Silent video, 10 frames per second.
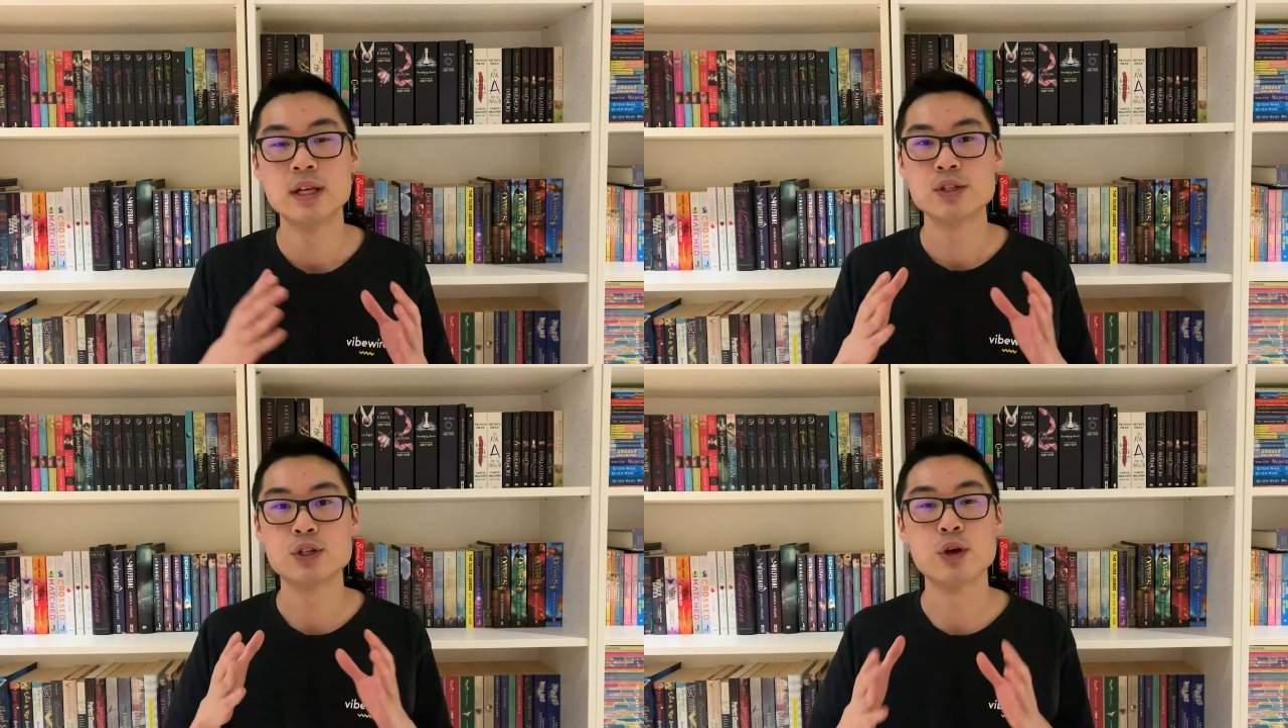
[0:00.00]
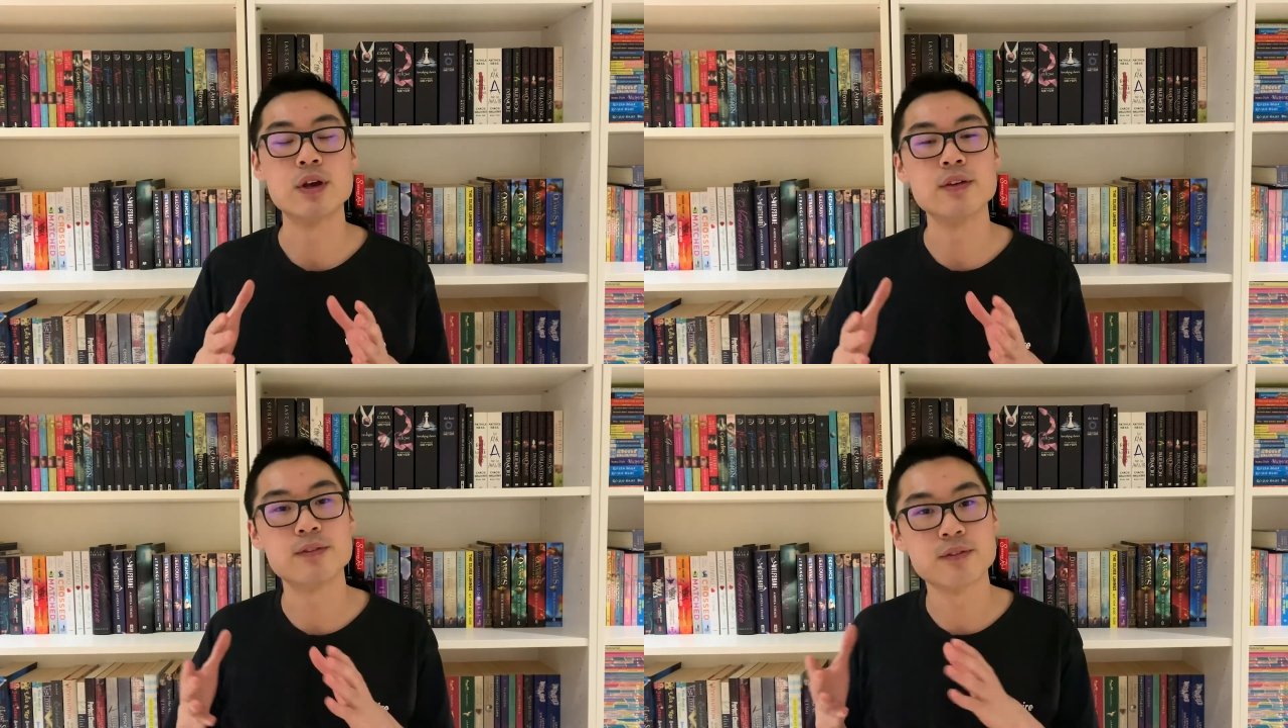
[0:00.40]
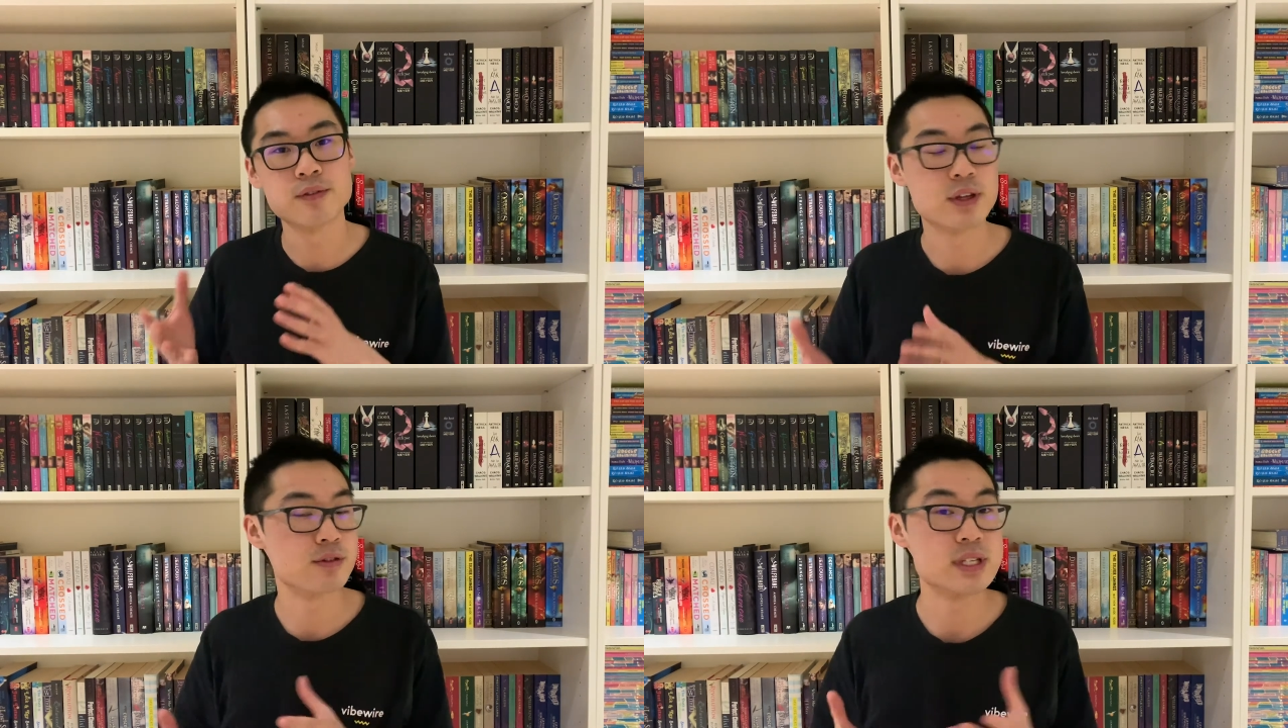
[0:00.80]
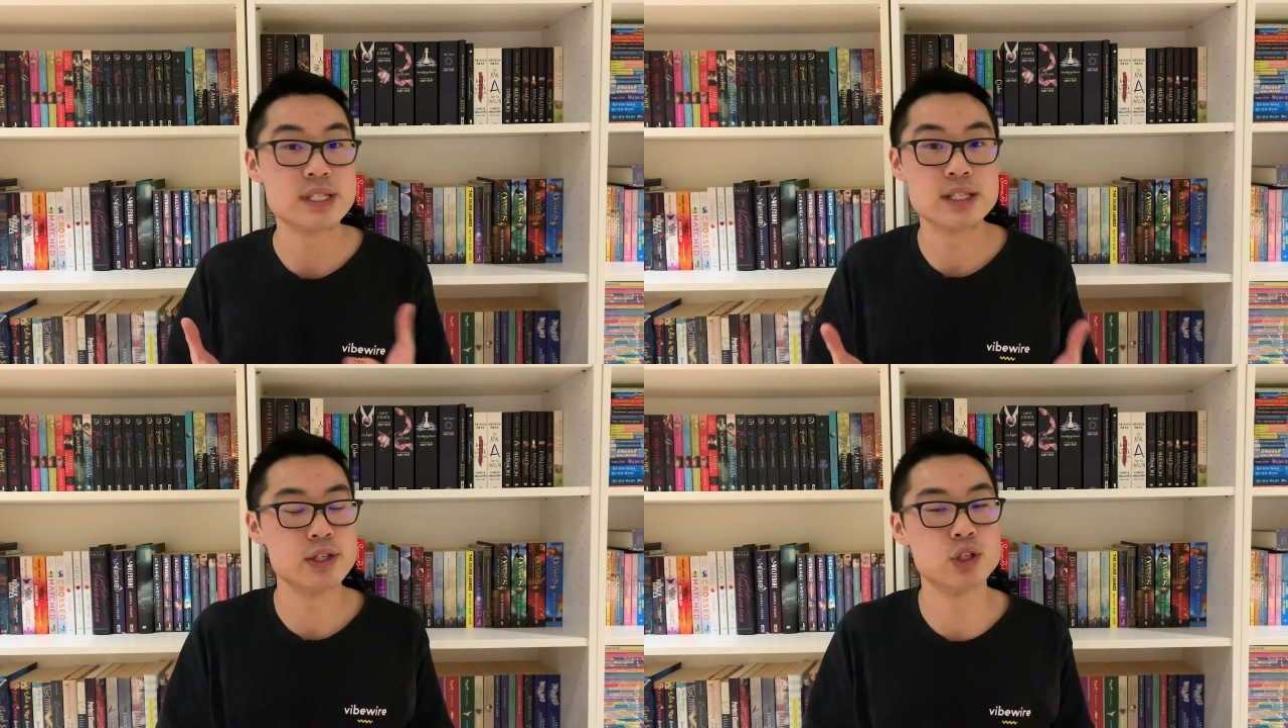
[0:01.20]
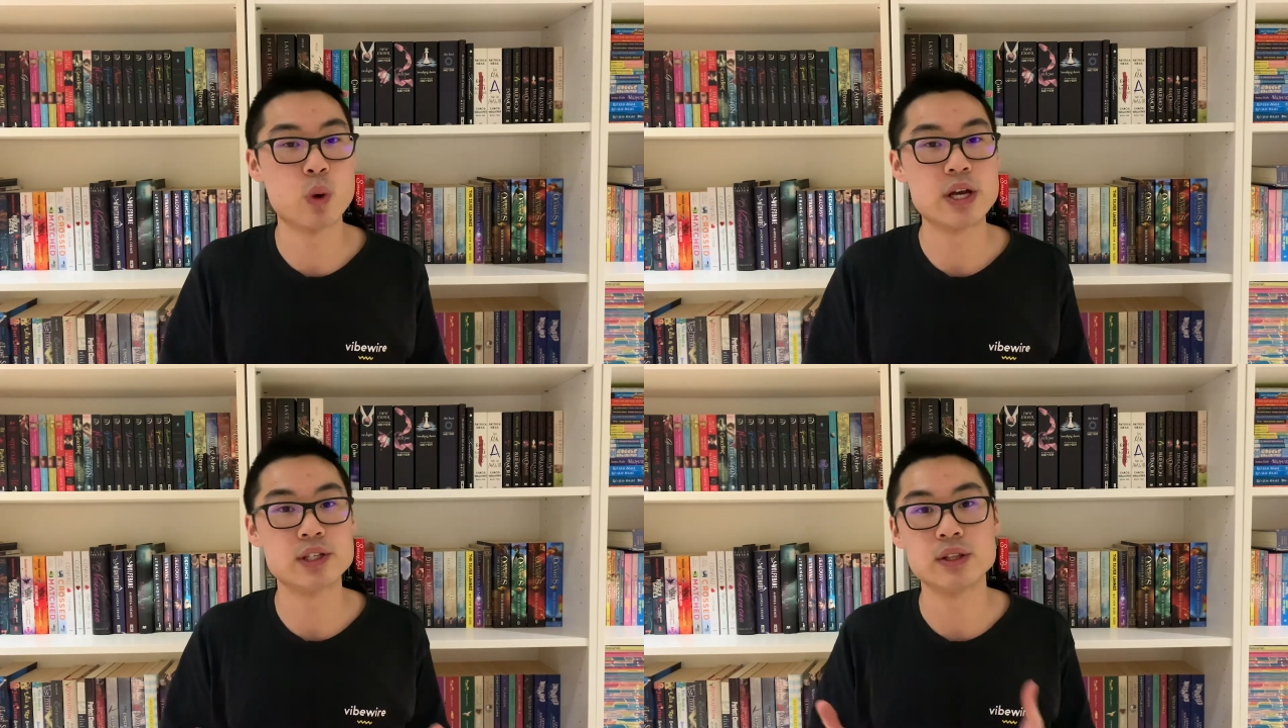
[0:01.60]
So if there is a
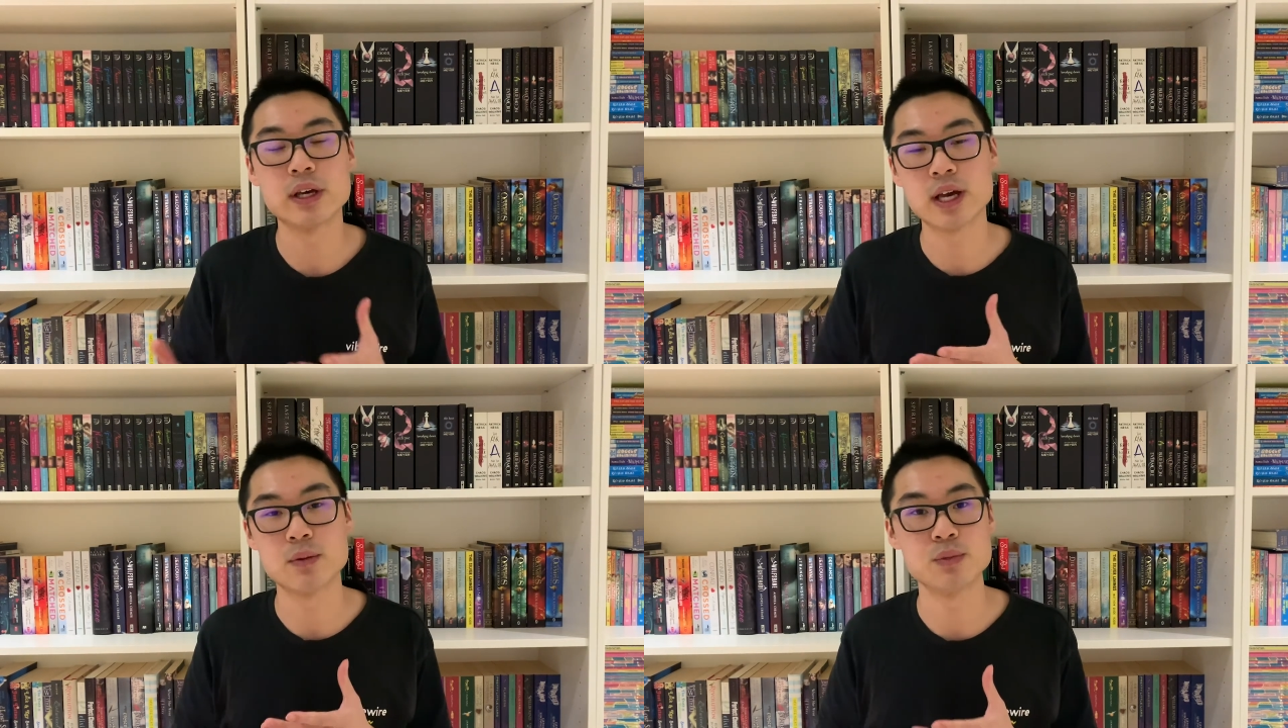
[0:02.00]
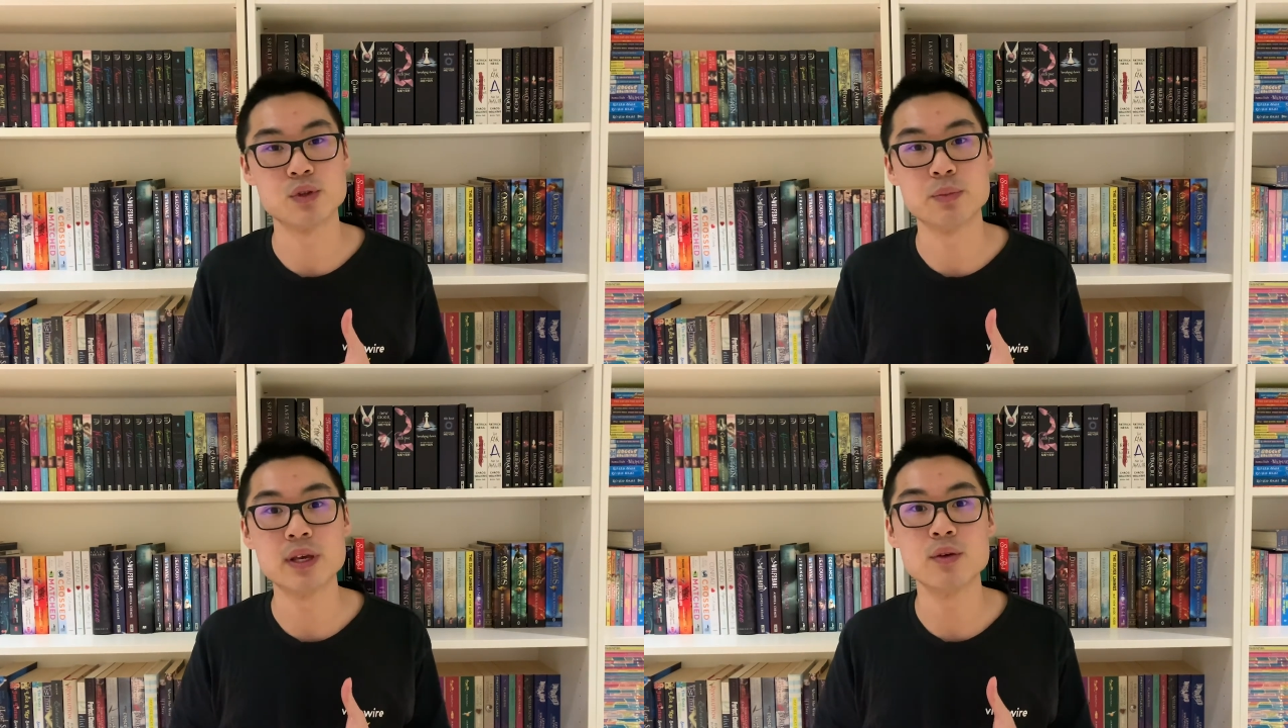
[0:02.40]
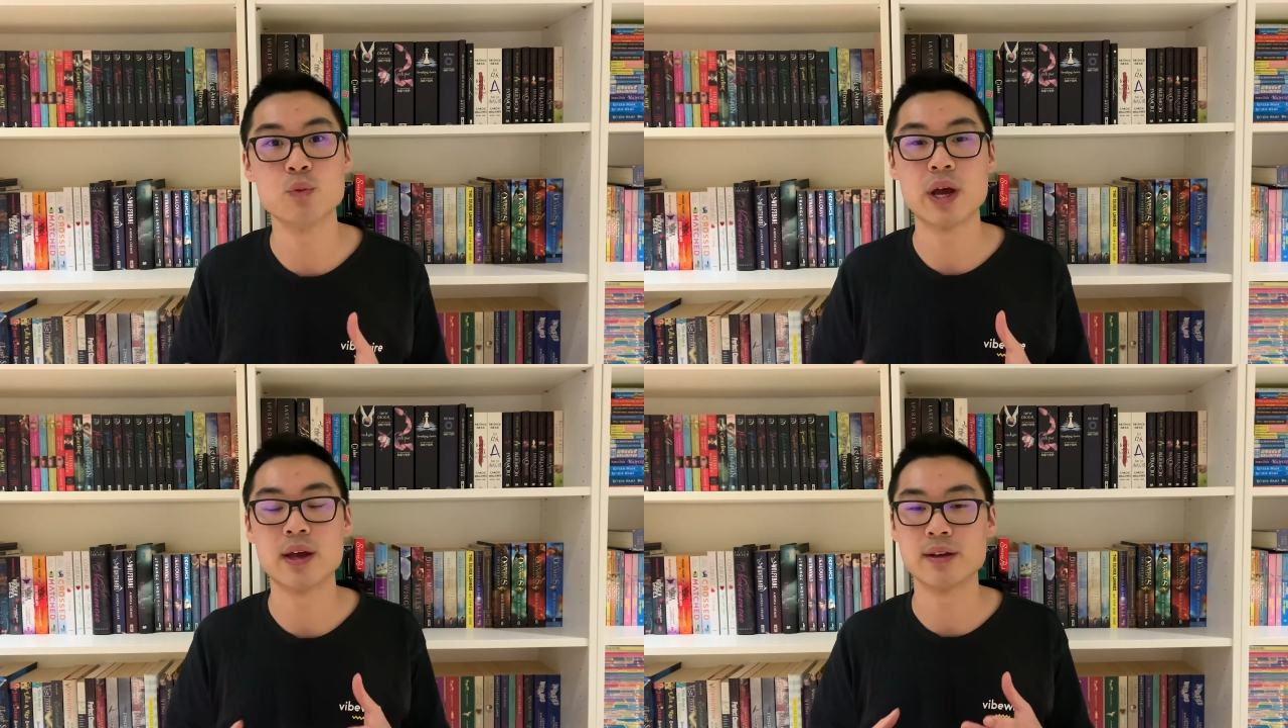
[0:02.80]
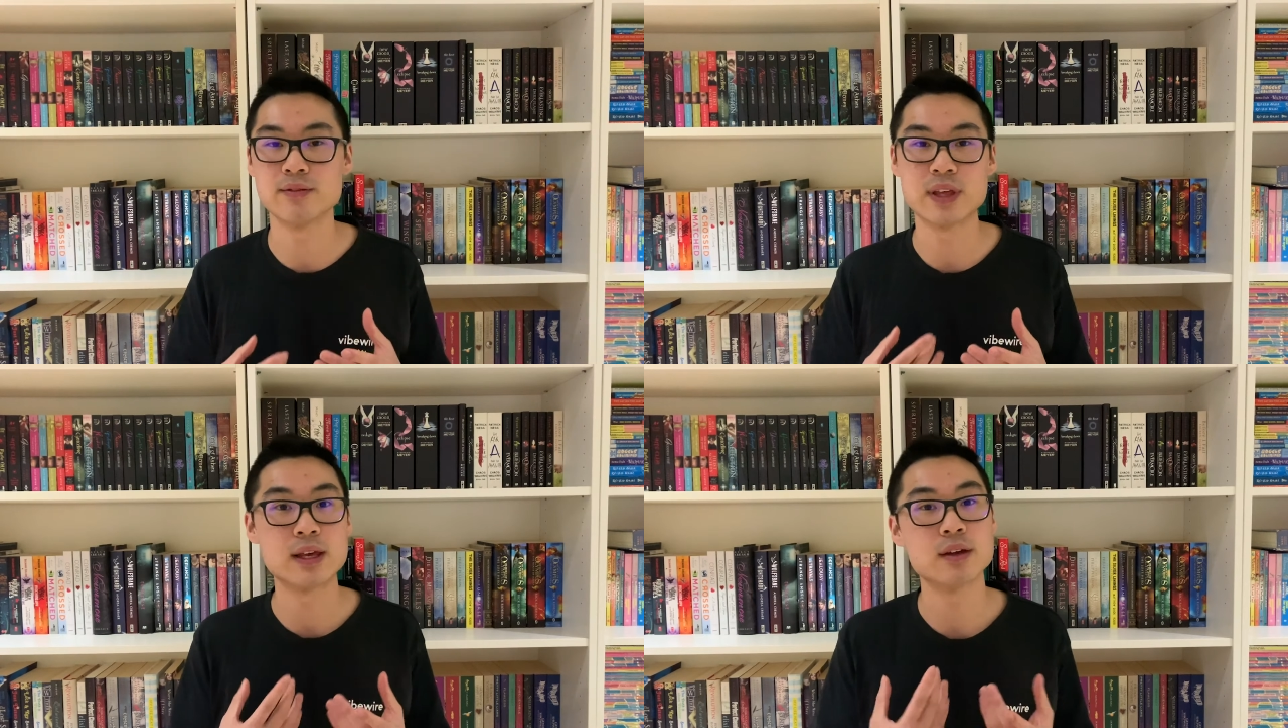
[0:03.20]
situation that comes to be where if they